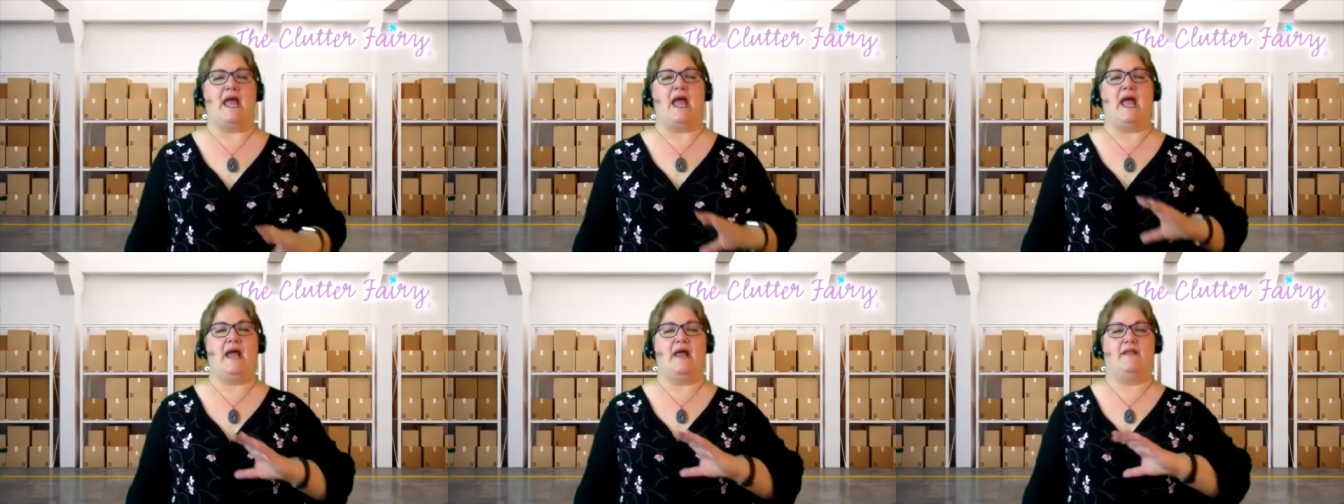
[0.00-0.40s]

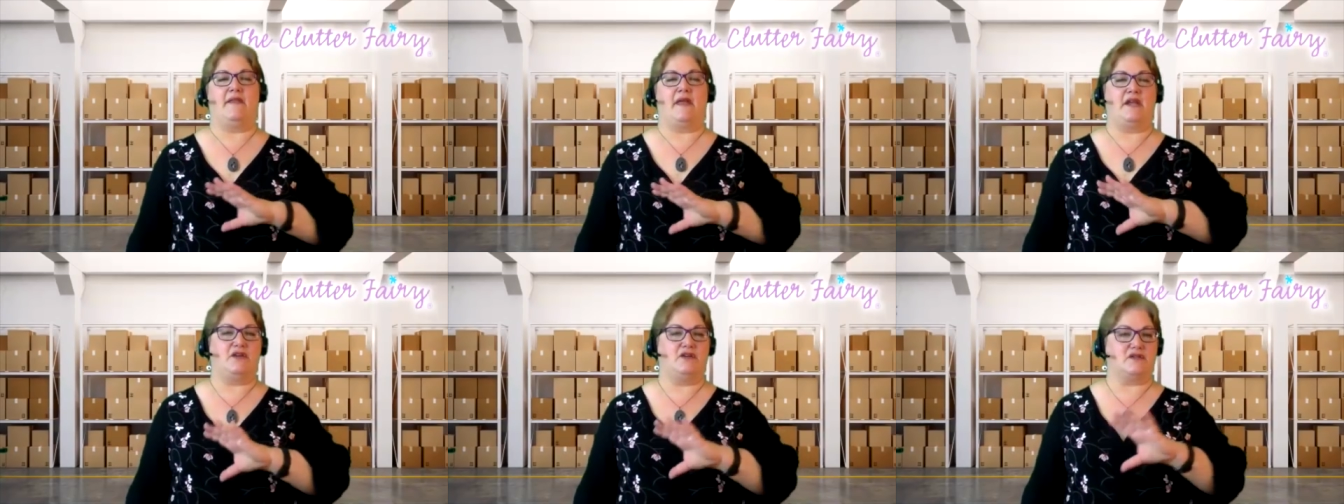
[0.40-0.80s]
And
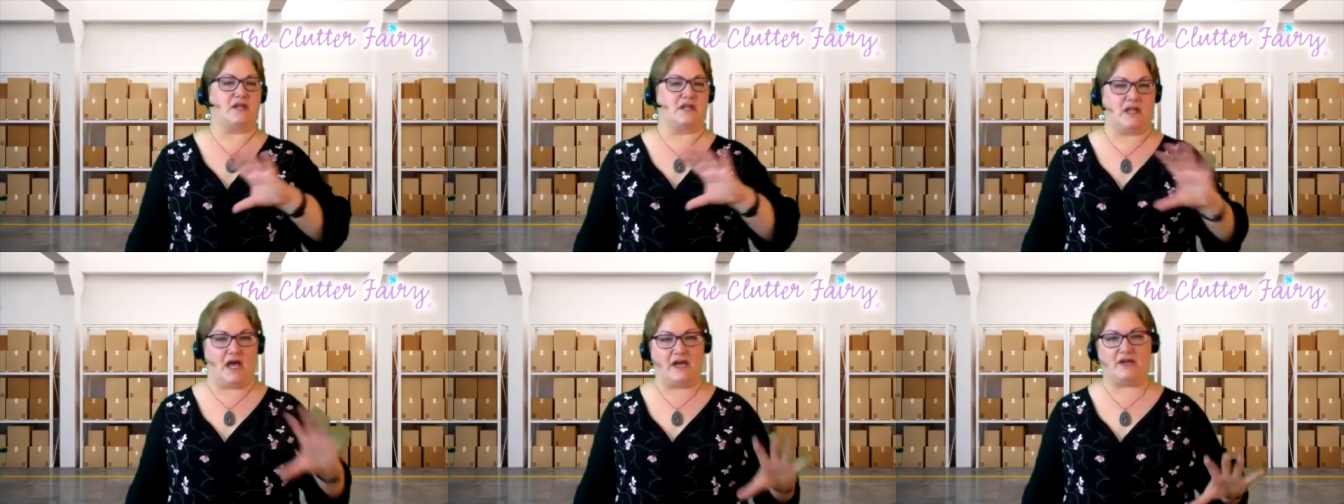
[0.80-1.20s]
they use a
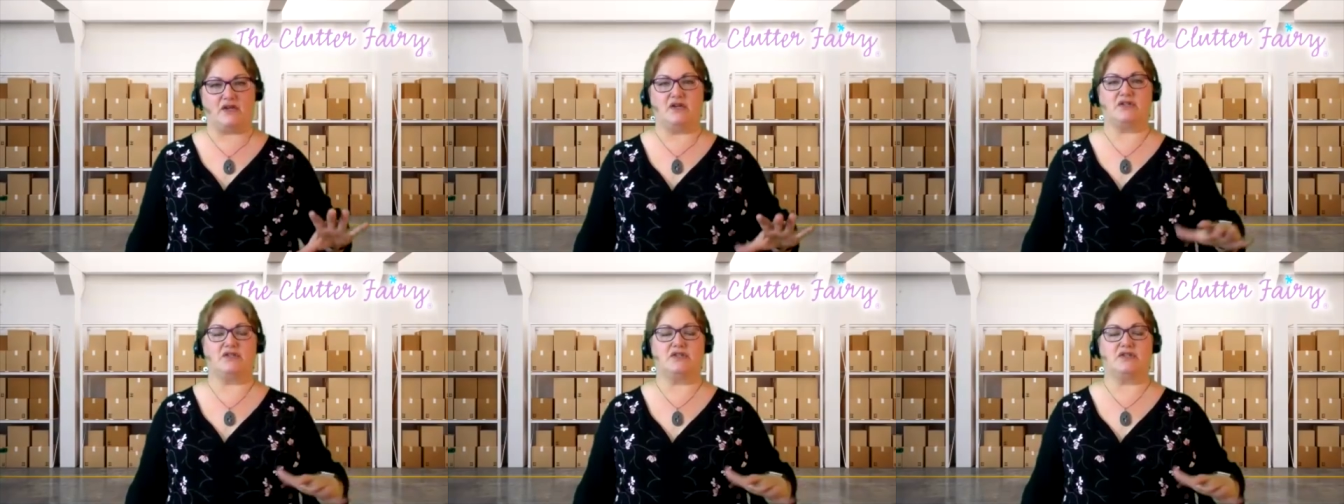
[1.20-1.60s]
lot of
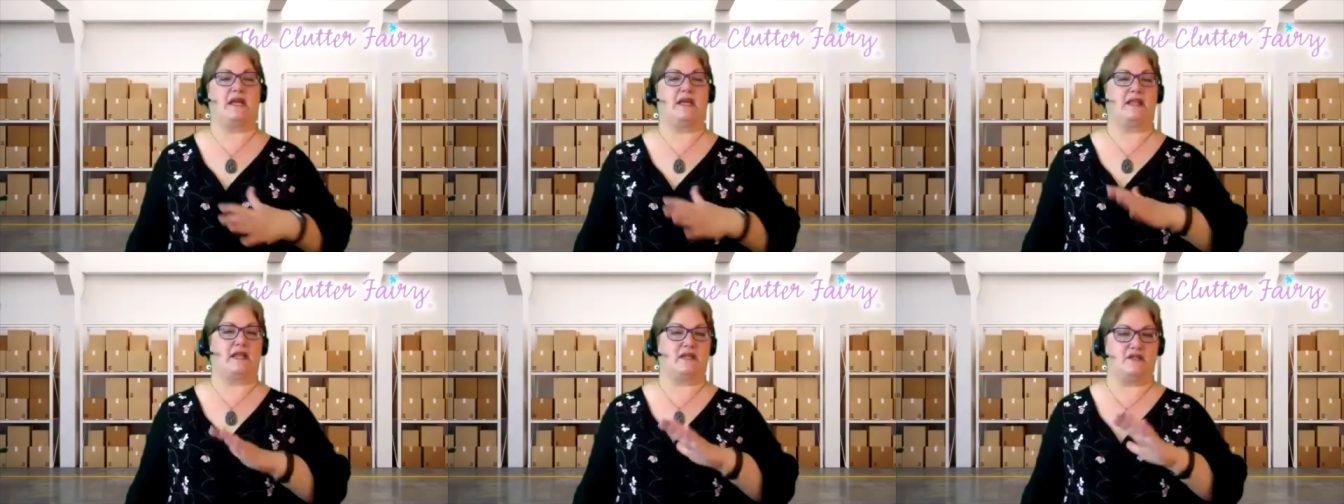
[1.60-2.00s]
cushioning
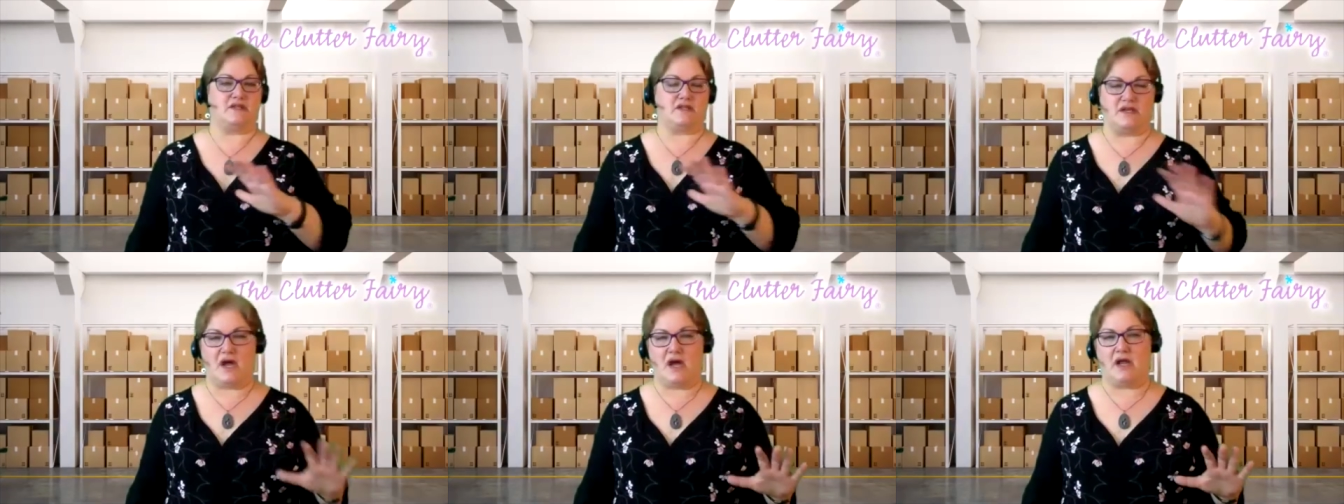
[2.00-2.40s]
and they use
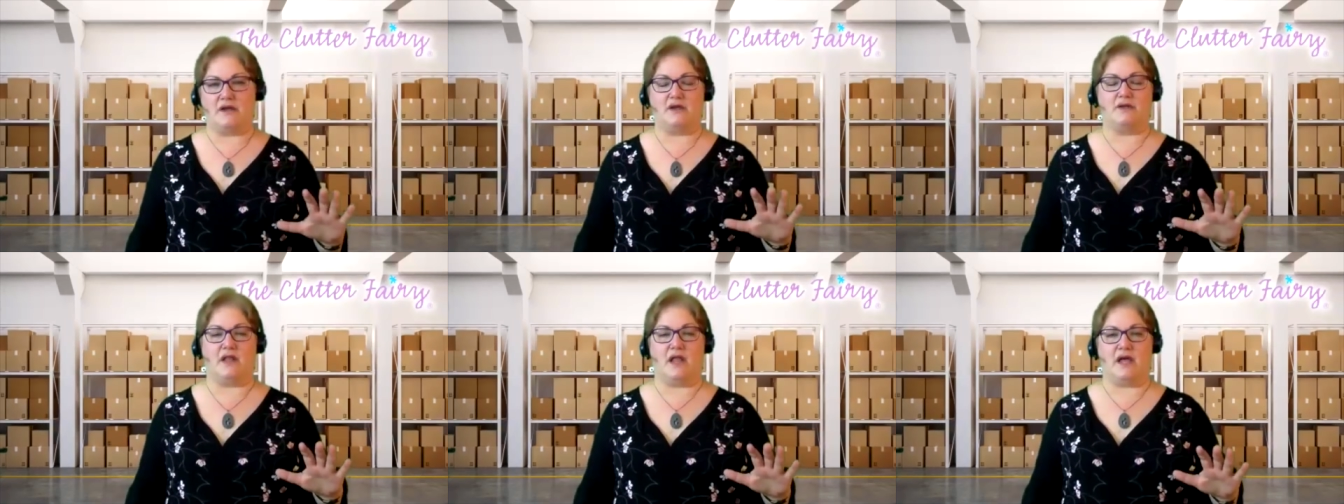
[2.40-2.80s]
a lot
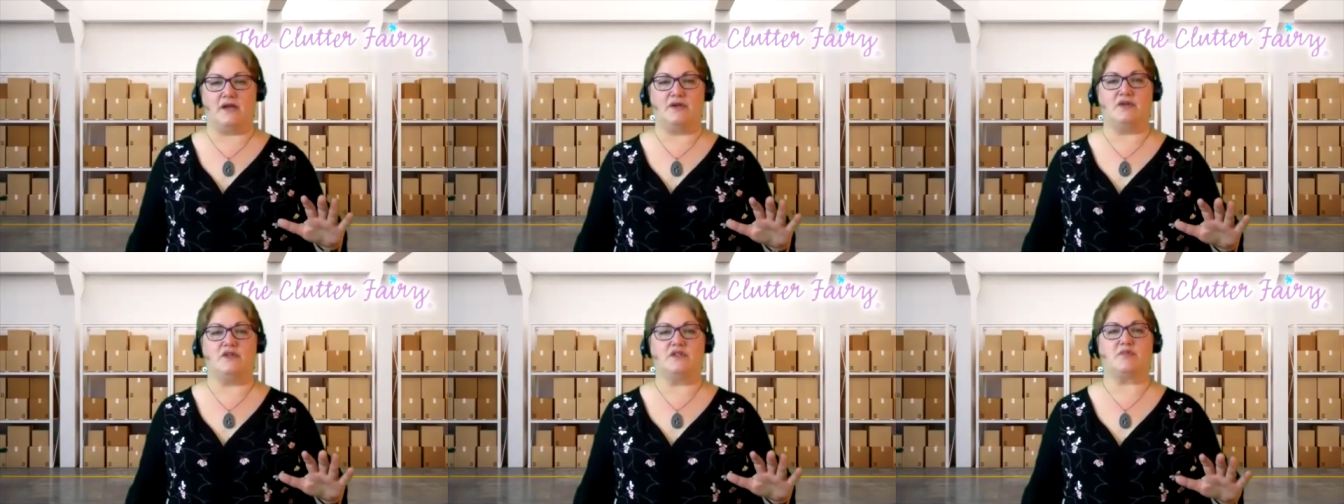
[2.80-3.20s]

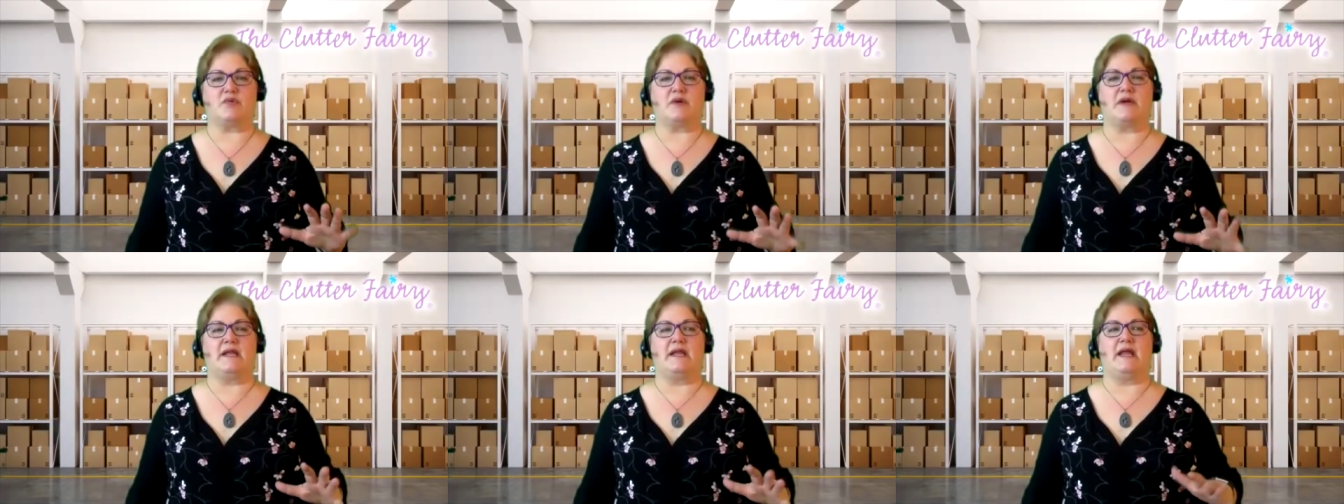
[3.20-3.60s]
of
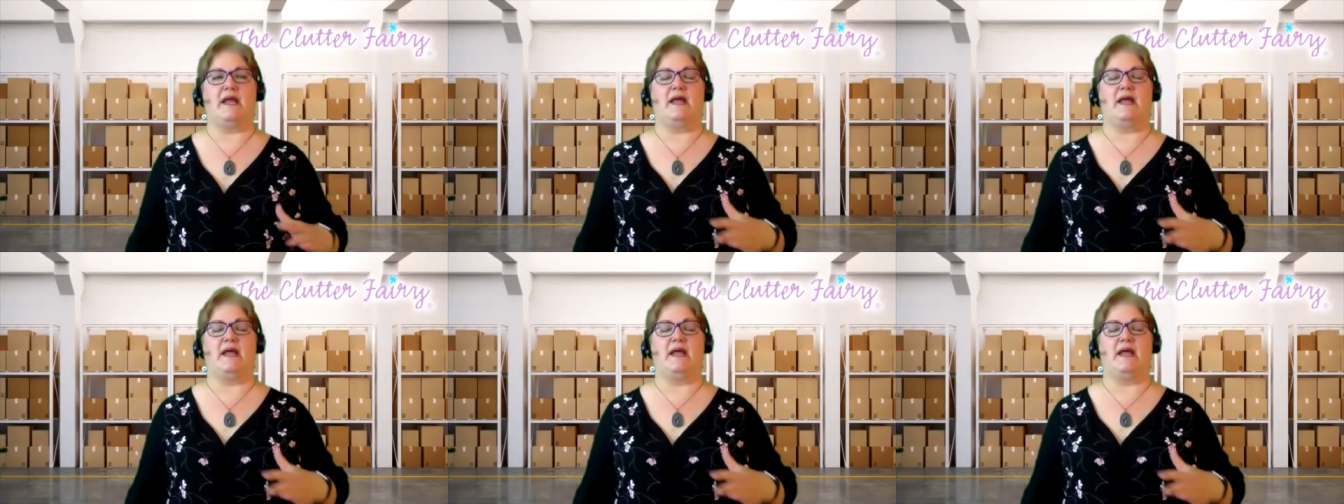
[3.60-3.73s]
newsprint,